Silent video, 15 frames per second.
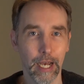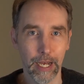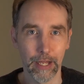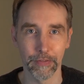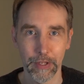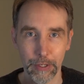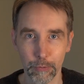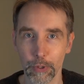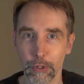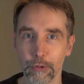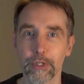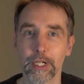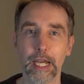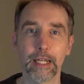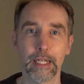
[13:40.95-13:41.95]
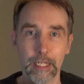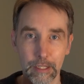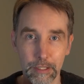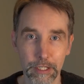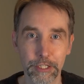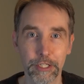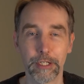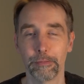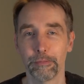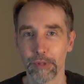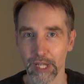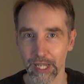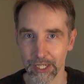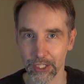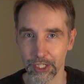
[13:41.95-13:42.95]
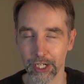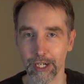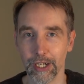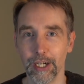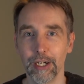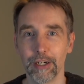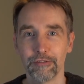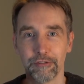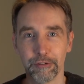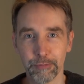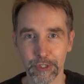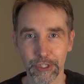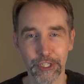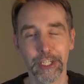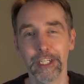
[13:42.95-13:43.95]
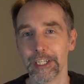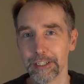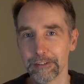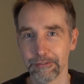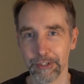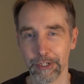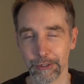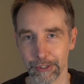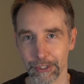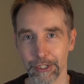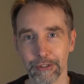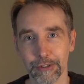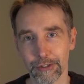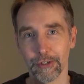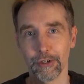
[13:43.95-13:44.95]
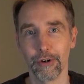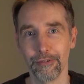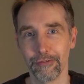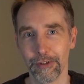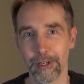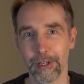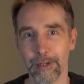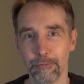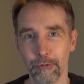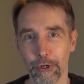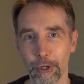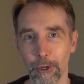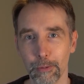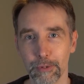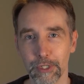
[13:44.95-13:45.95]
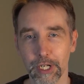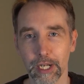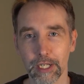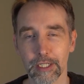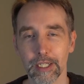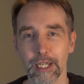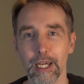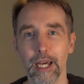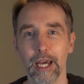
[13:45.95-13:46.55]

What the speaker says: and they will get illicit pleasure from seeing photos of their limerent object.